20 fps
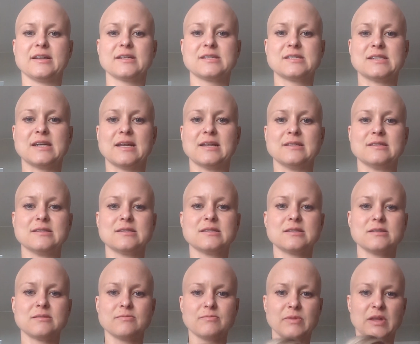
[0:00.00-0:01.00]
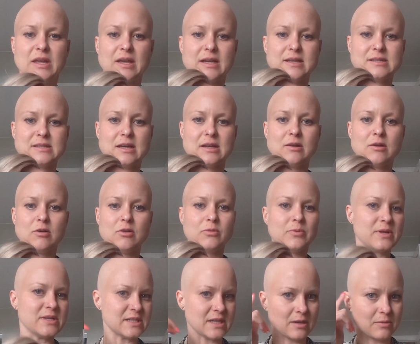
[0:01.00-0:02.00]
extends, like I said, all the
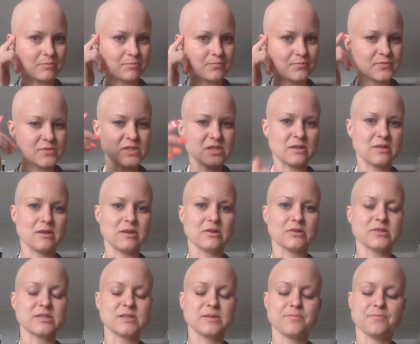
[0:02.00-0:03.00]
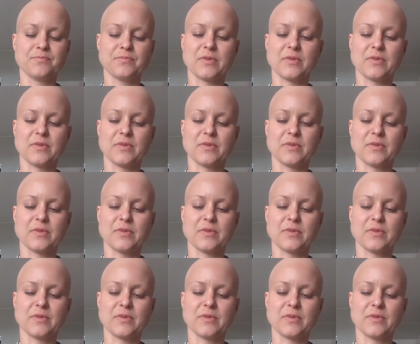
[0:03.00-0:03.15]
way down to the ears.